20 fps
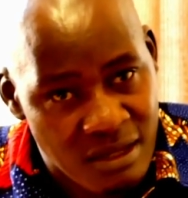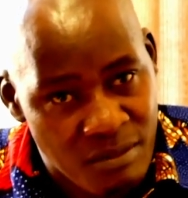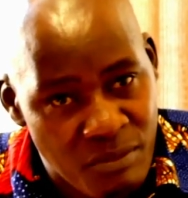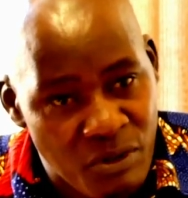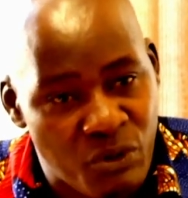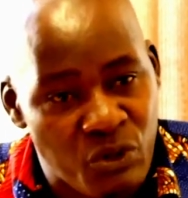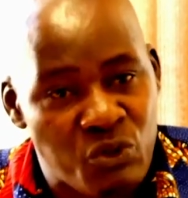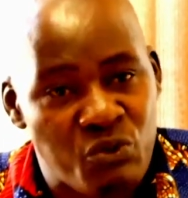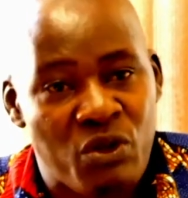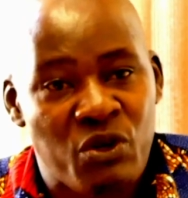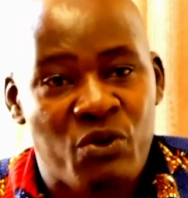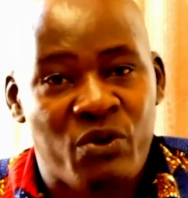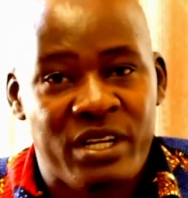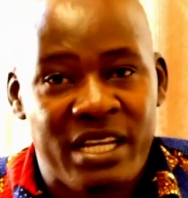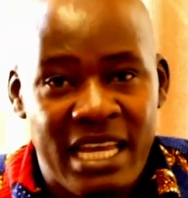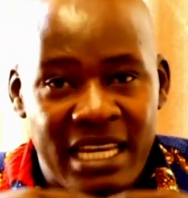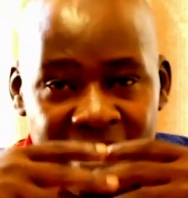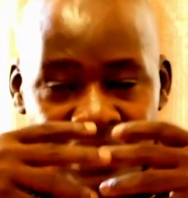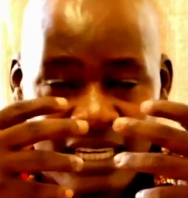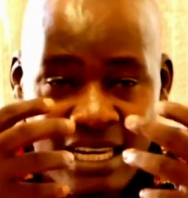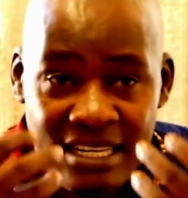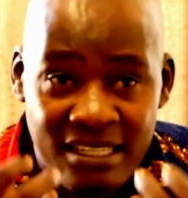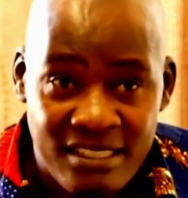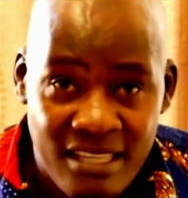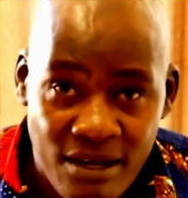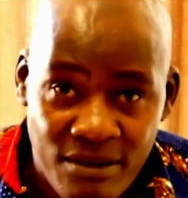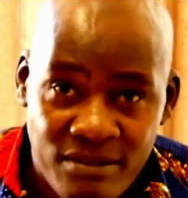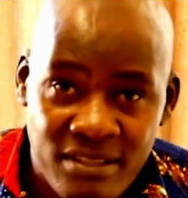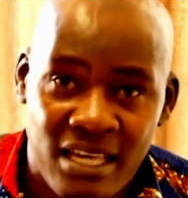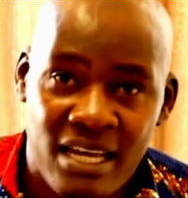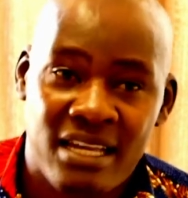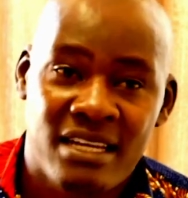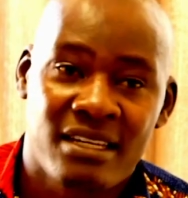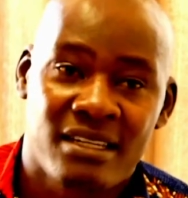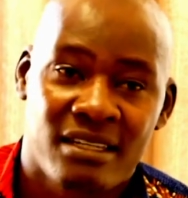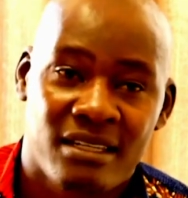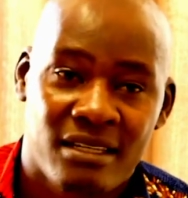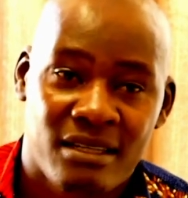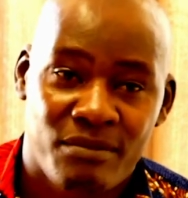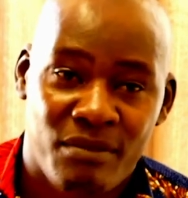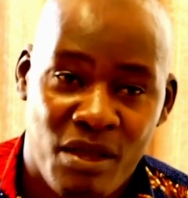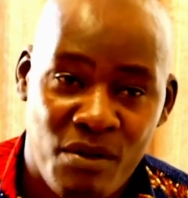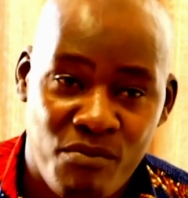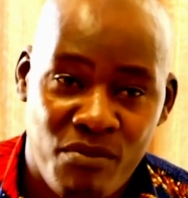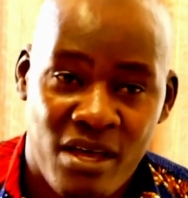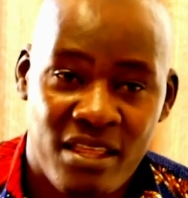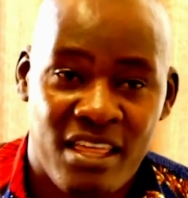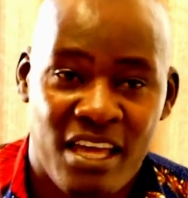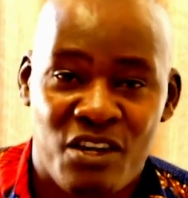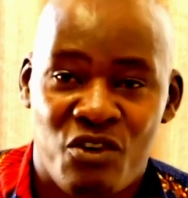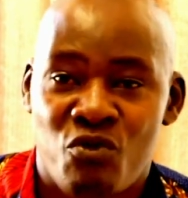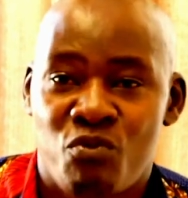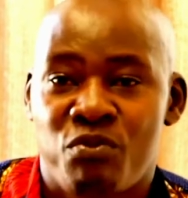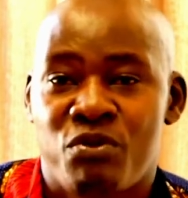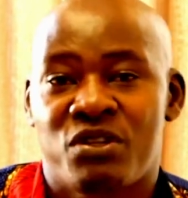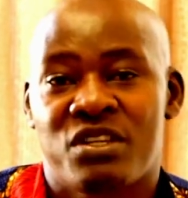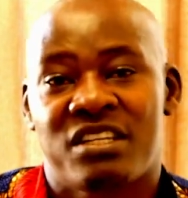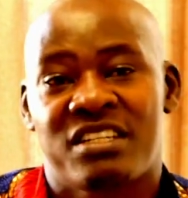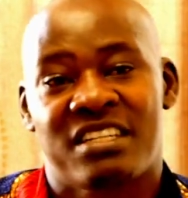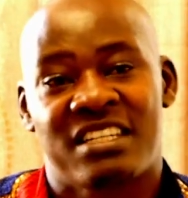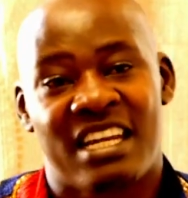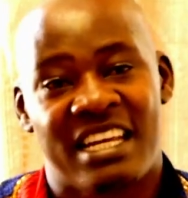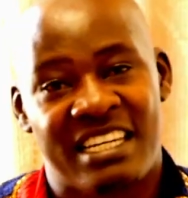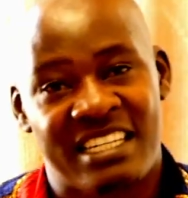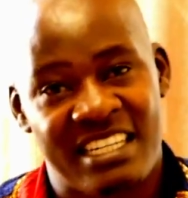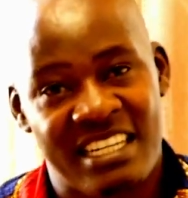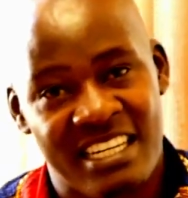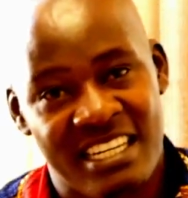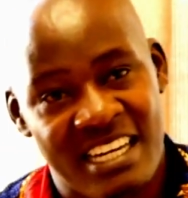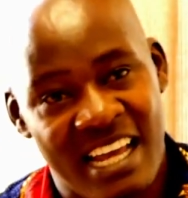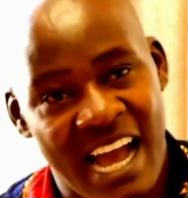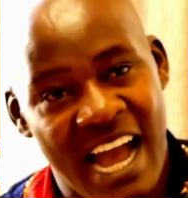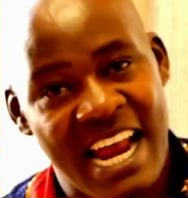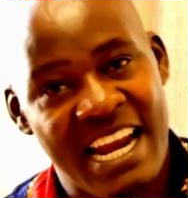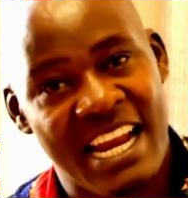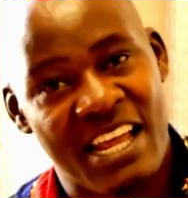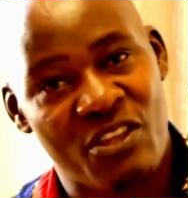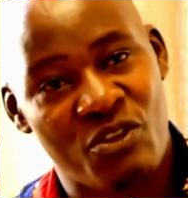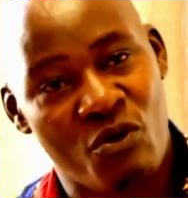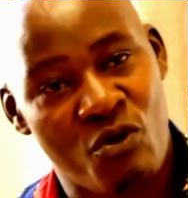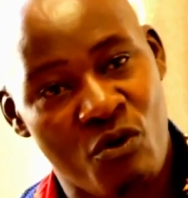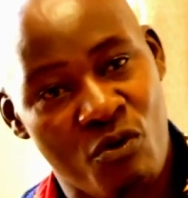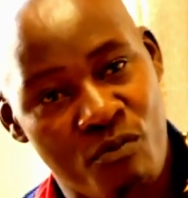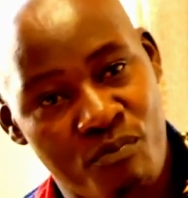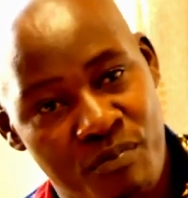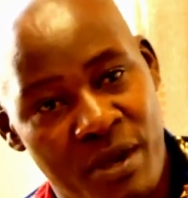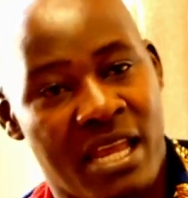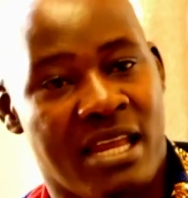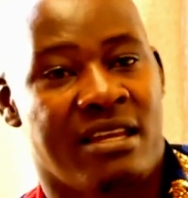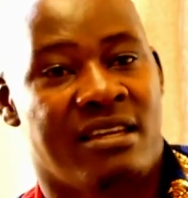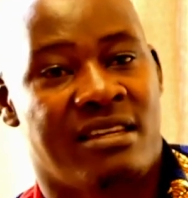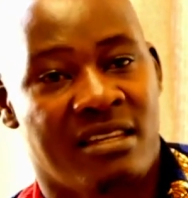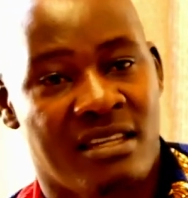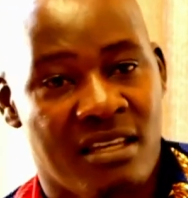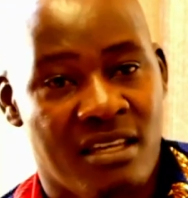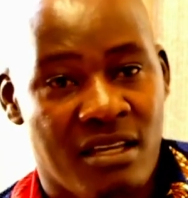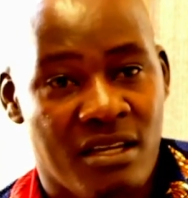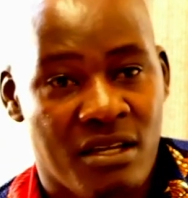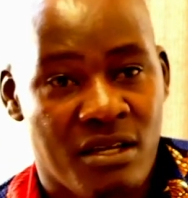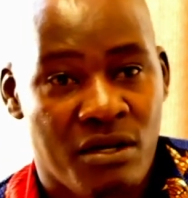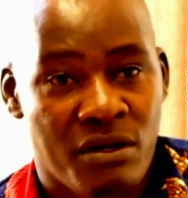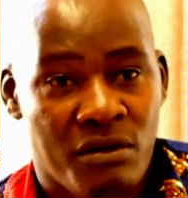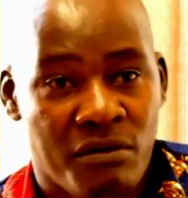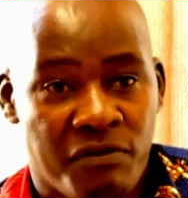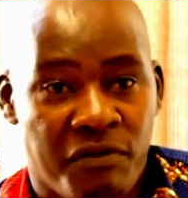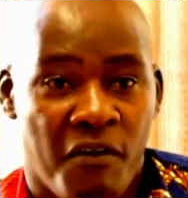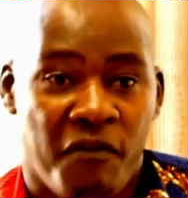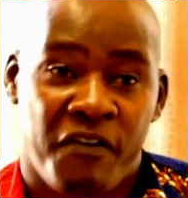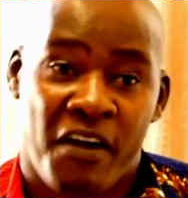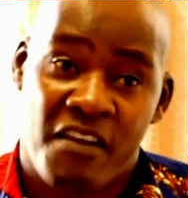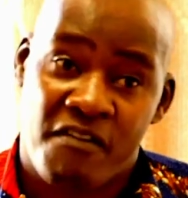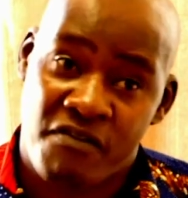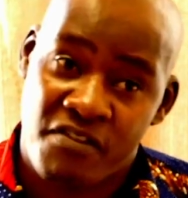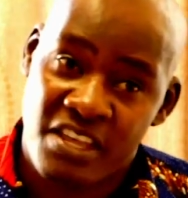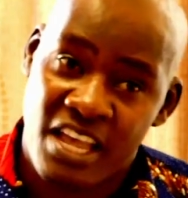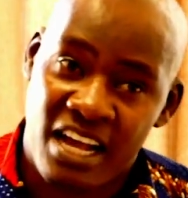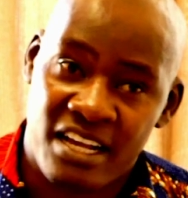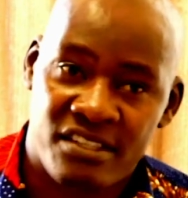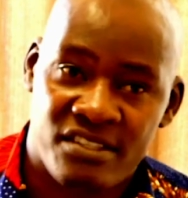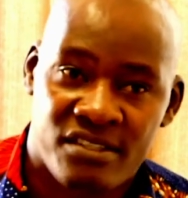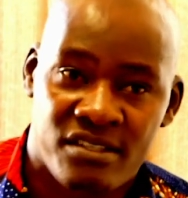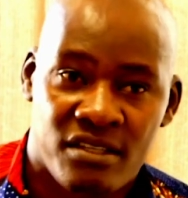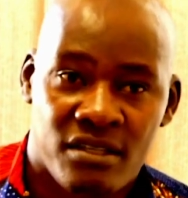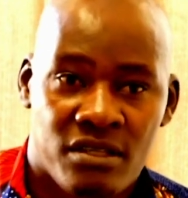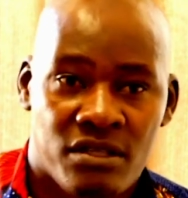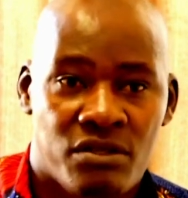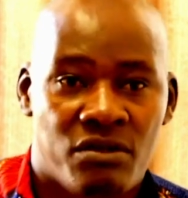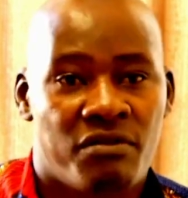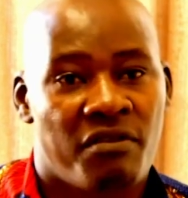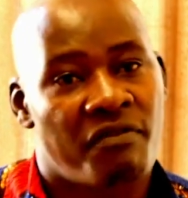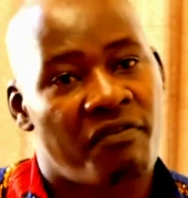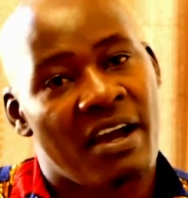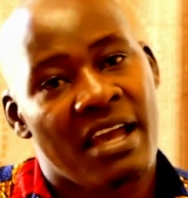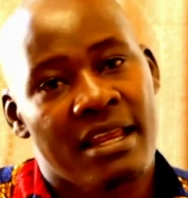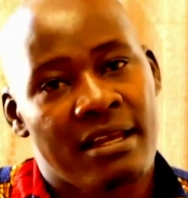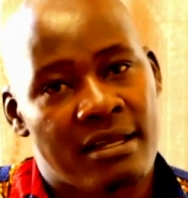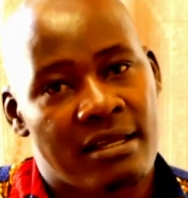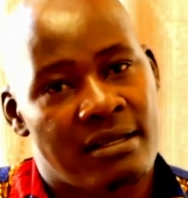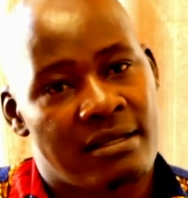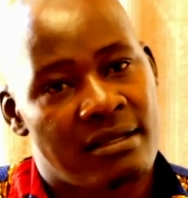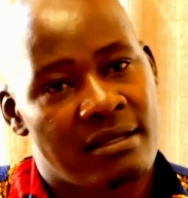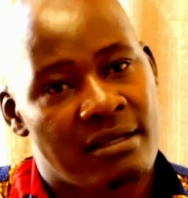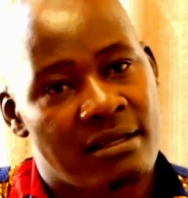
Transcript: Because when you get 10,000, my brother, and you put it in a tin under your bed for 5 years, you'll find it.